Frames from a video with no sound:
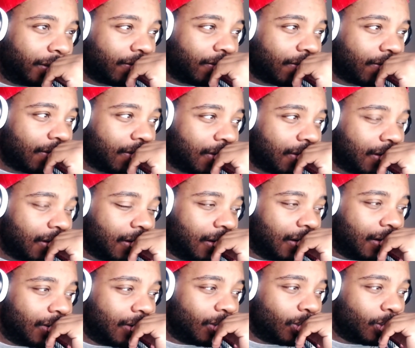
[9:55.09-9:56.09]

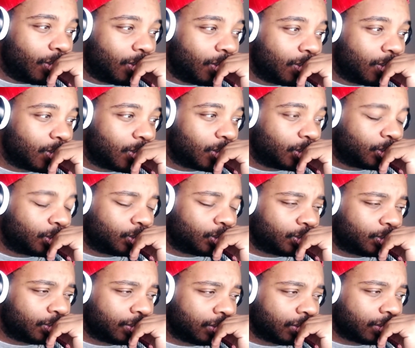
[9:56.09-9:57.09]

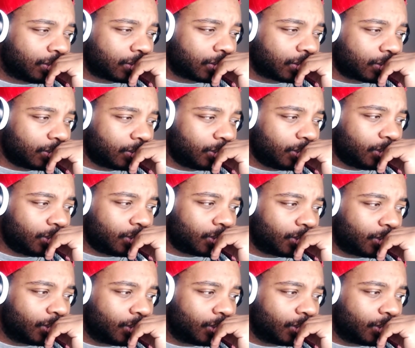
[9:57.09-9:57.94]
(no one is talking)